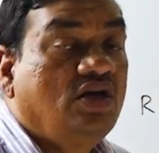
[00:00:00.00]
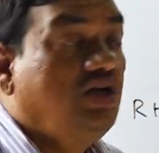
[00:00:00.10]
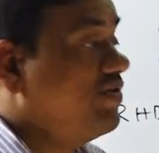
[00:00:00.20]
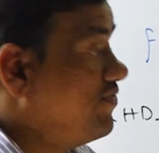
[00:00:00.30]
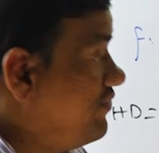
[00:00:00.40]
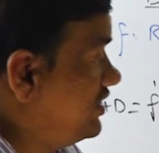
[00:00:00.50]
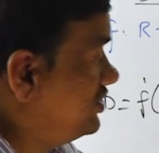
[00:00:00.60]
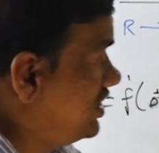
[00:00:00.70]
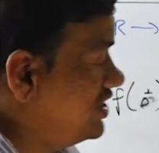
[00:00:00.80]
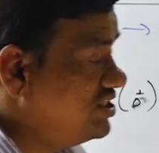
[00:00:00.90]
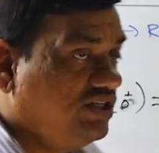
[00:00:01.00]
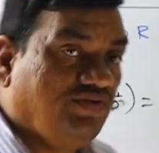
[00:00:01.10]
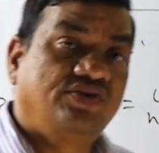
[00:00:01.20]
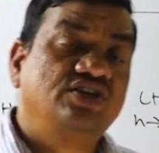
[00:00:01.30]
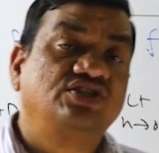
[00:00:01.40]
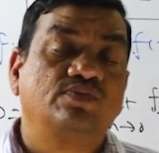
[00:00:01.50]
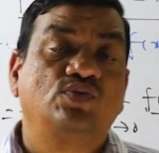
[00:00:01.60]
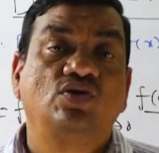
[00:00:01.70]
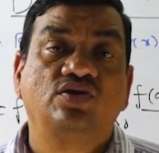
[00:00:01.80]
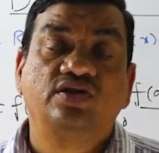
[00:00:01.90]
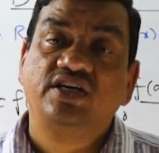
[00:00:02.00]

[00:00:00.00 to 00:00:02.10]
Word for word: If a function is differentiable,